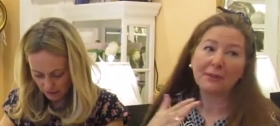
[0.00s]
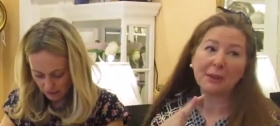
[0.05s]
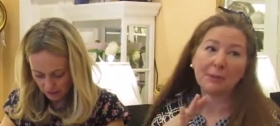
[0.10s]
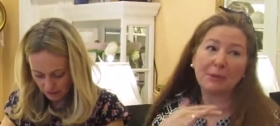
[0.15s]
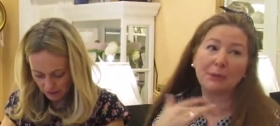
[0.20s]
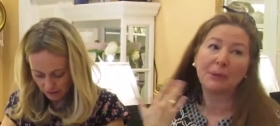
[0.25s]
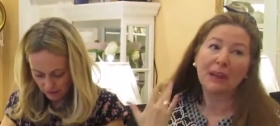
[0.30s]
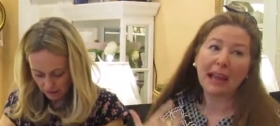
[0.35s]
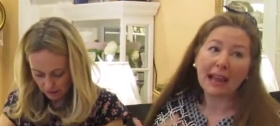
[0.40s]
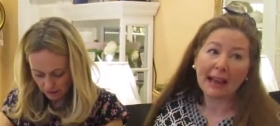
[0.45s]
Speaker 1: them and
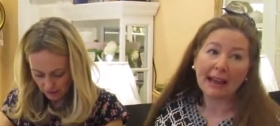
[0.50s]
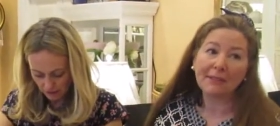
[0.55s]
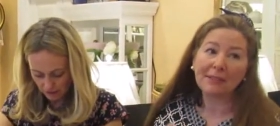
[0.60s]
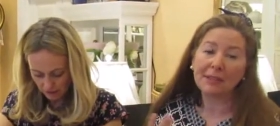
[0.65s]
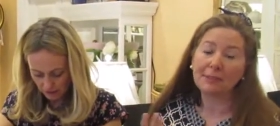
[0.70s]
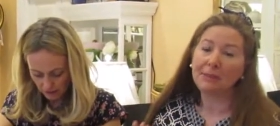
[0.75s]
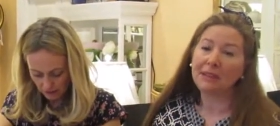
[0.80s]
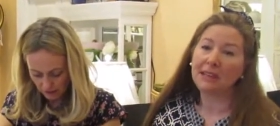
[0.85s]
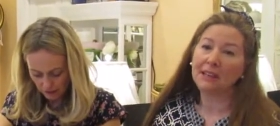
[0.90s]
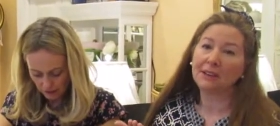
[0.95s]
we have
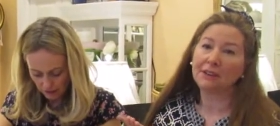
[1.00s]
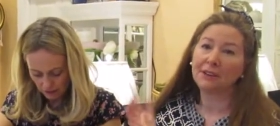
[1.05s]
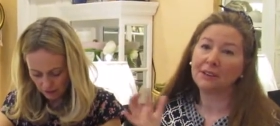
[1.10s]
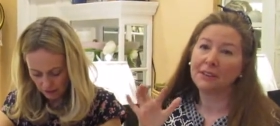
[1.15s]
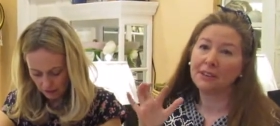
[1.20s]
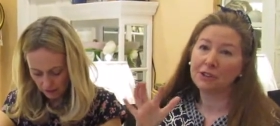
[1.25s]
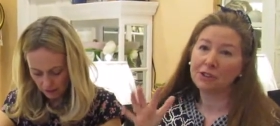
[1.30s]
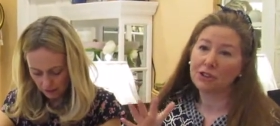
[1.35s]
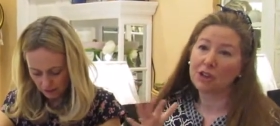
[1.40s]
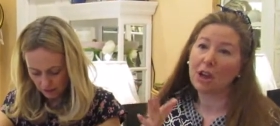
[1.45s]
them here in the
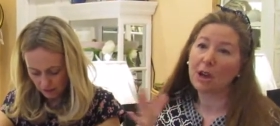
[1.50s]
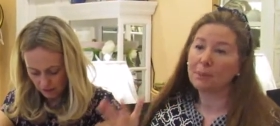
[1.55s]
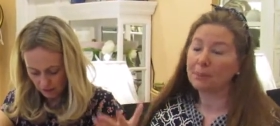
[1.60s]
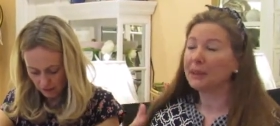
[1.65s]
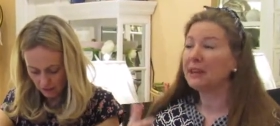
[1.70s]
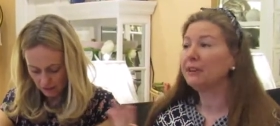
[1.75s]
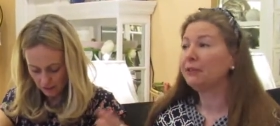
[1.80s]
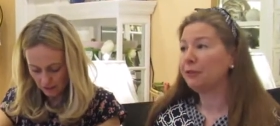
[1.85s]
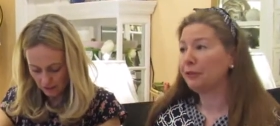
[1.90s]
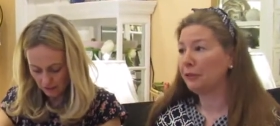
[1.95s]
shop
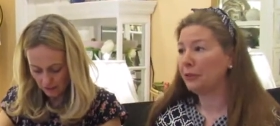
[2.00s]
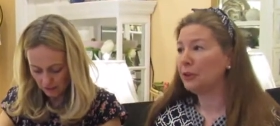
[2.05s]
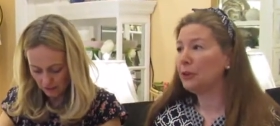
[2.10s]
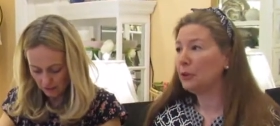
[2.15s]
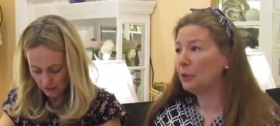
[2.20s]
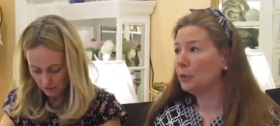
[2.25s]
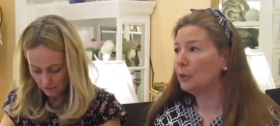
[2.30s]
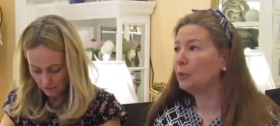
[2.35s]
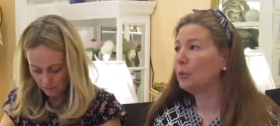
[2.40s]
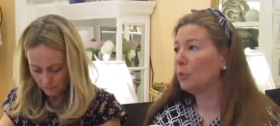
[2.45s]
if
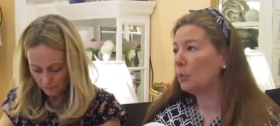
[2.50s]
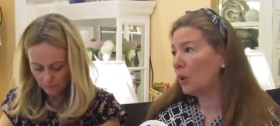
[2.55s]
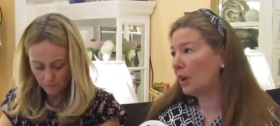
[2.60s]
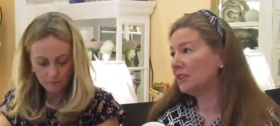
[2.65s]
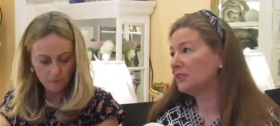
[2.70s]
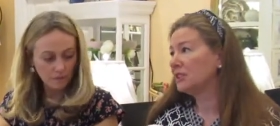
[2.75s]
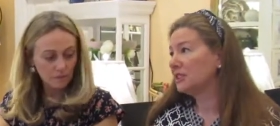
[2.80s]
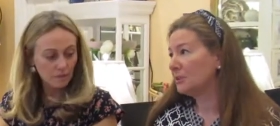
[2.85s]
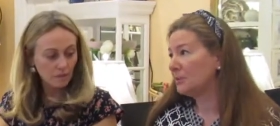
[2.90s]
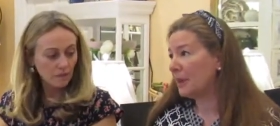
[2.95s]
you want
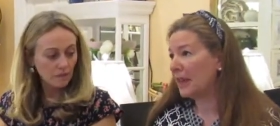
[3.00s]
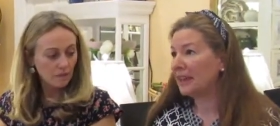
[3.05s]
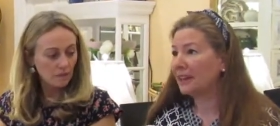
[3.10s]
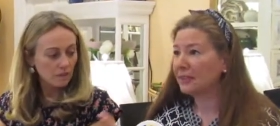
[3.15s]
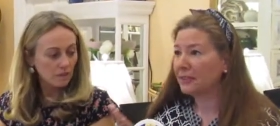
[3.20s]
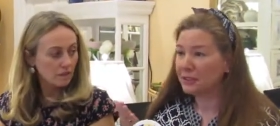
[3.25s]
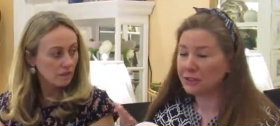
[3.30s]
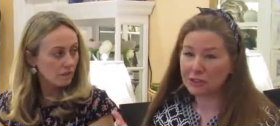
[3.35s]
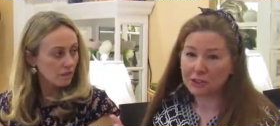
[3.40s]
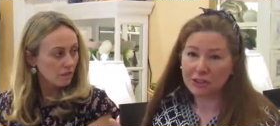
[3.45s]
to make
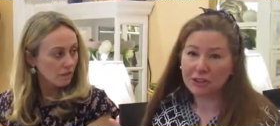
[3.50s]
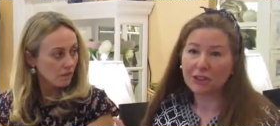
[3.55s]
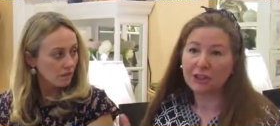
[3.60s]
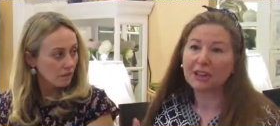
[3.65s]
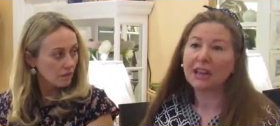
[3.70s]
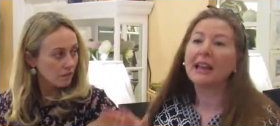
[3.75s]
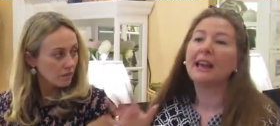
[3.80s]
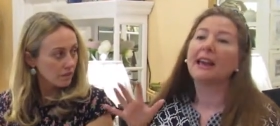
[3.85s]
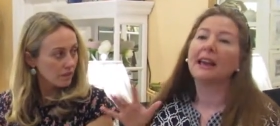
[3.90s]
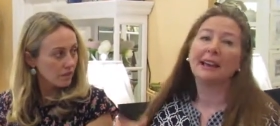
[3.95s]
the dessert
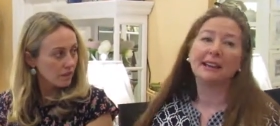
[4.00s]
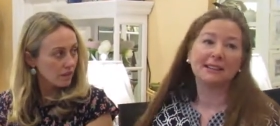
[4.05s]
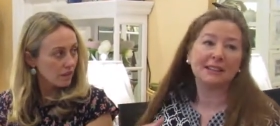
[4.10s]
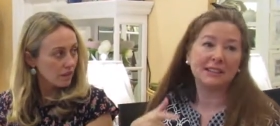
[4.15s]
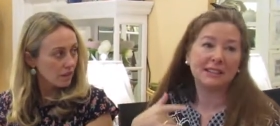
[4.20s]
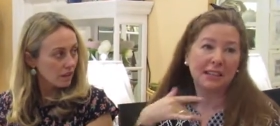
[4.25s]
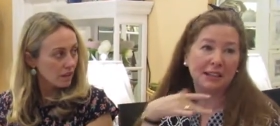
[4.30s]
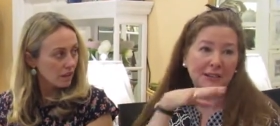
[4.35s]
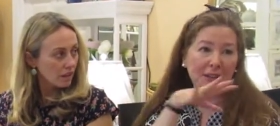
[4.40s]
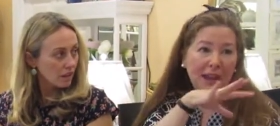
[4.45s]

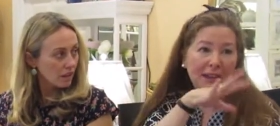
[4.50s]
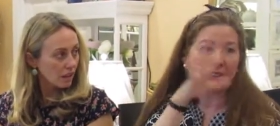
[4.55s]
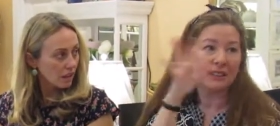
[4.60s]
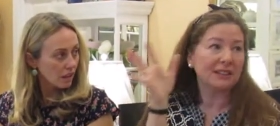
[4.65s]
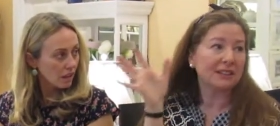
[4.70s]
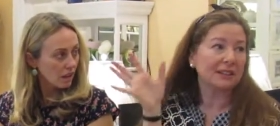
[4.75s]
instead of having